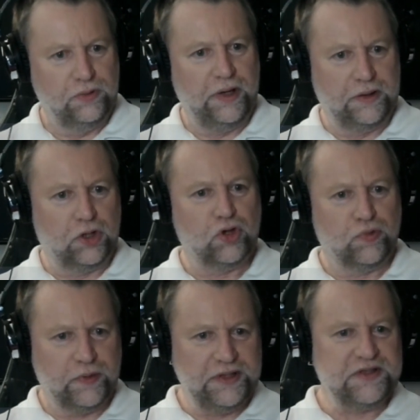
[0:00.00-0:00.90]

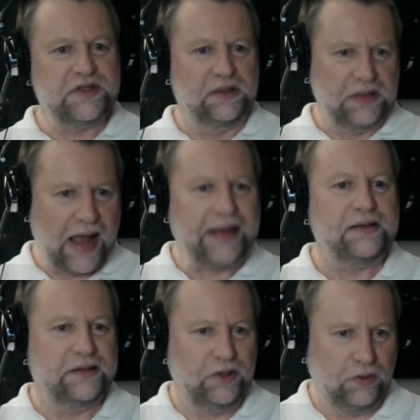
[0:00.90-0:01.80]
increase the
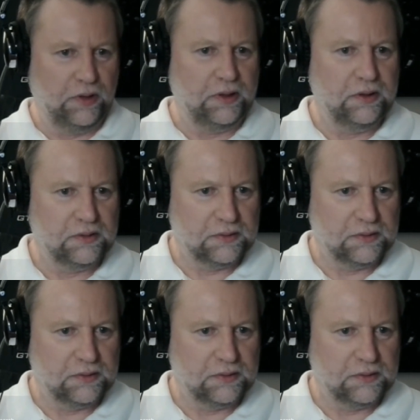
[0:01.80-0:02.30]
likelihood